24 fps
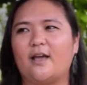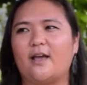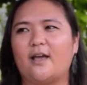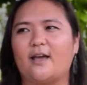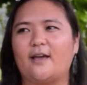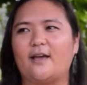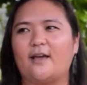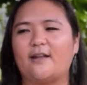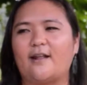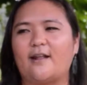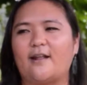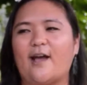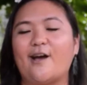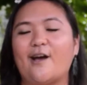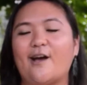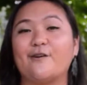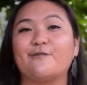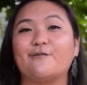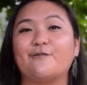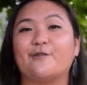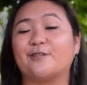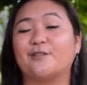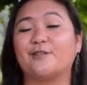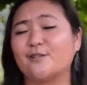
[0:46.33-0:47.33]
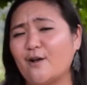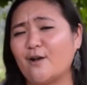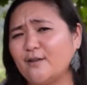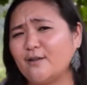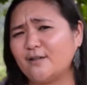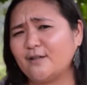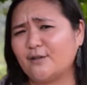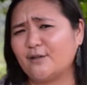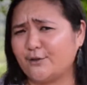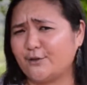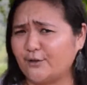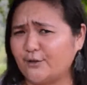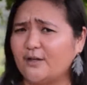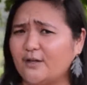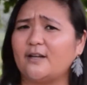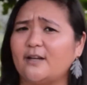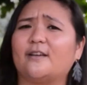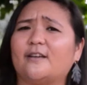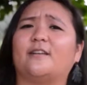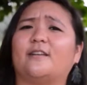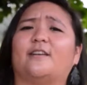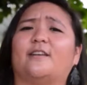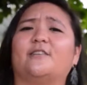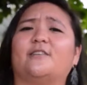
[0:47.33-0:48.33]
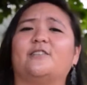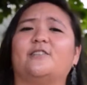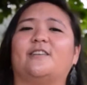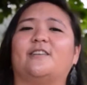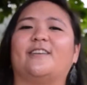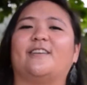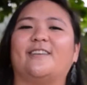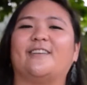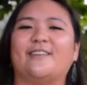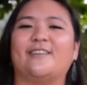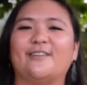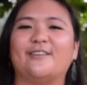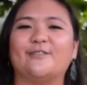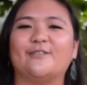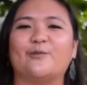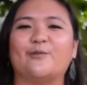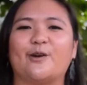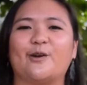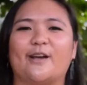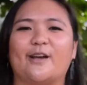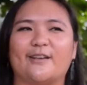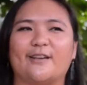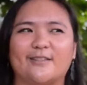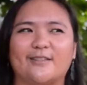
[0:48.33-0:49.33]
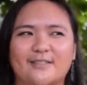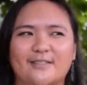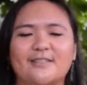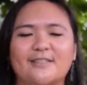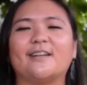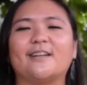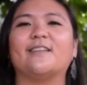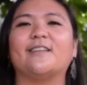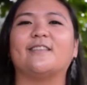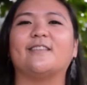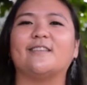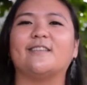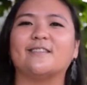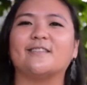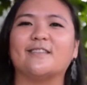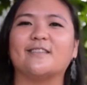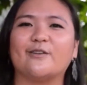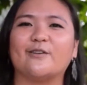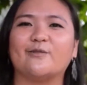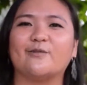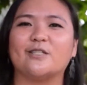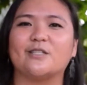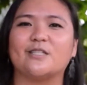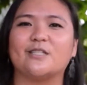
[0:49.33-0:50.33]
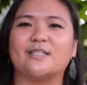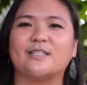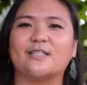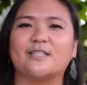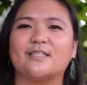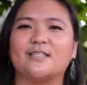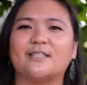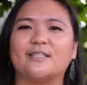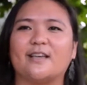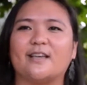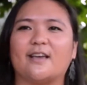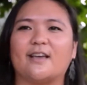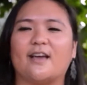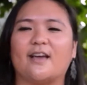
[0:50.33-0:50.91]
and have a solid internet connection where I could study these languages,